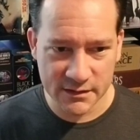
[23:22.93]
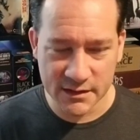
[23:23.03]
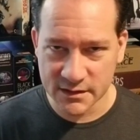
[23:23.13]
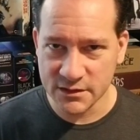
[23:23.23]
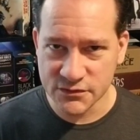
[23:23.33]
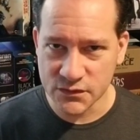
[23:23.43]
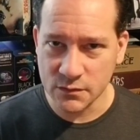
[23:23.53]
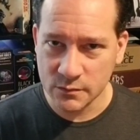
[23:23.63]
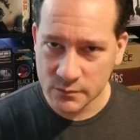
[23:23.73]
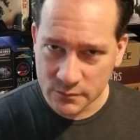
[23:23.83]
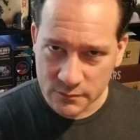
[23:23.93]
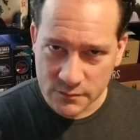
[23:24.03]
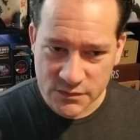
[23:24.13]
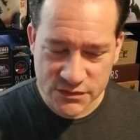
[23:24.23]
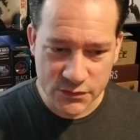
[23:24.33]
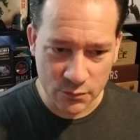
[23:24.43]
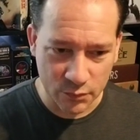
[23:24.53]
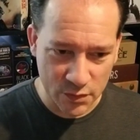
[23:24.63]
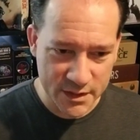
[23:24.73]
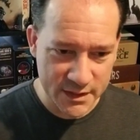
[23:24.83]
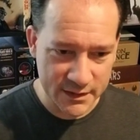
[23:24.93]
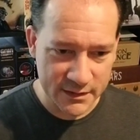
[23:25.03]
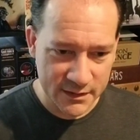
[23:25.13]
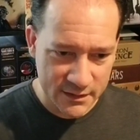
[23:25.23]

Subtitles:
they needed to bring